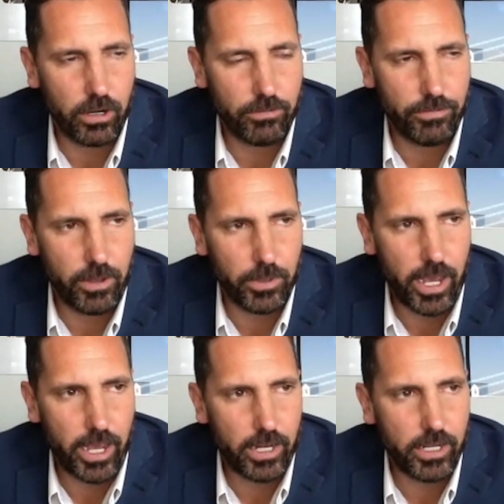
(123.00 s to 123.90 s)
our family
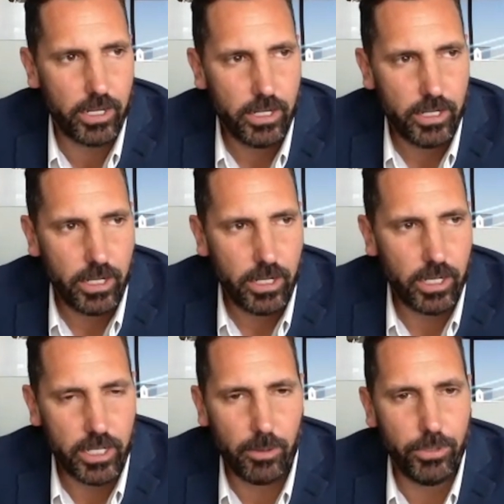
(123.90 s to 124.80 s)
had a
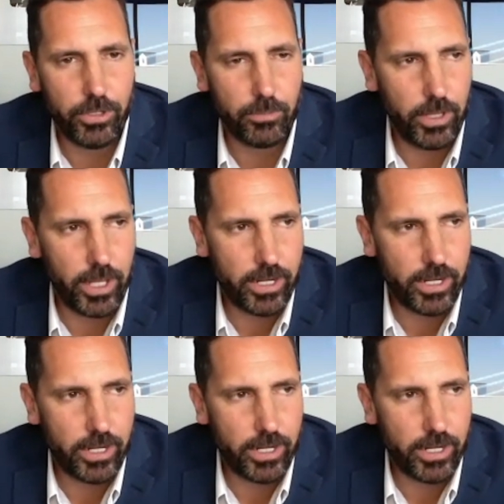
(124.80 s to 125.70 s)
yacht building
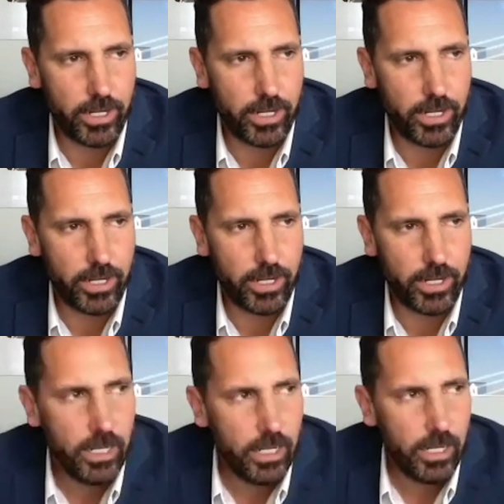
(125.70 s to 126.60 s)
plant called Broward
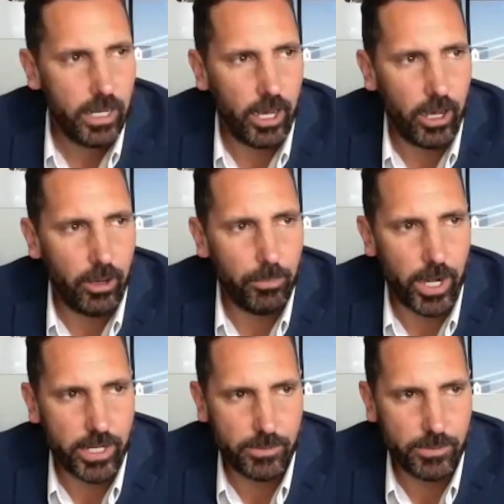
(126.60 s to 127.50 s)
Marine.
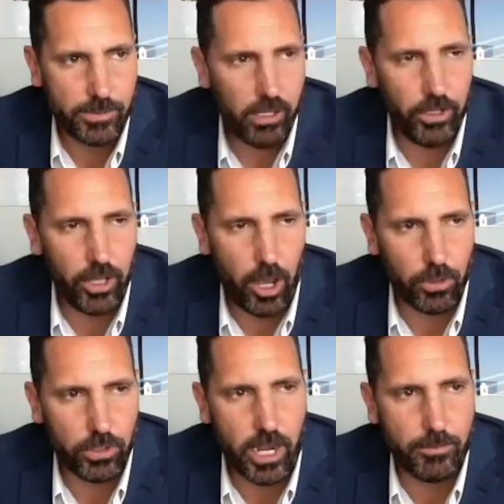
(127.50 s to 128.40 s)
But I spent a hell of a
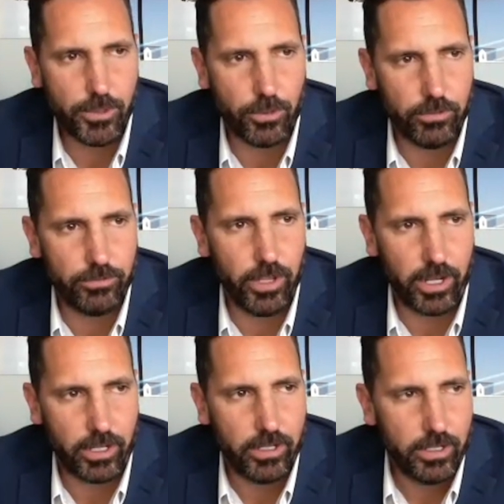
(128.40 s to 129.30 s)
lot more time sort of
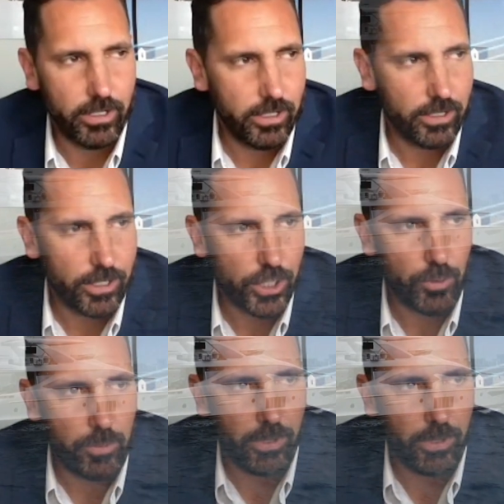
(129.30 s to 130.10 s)
like sweeping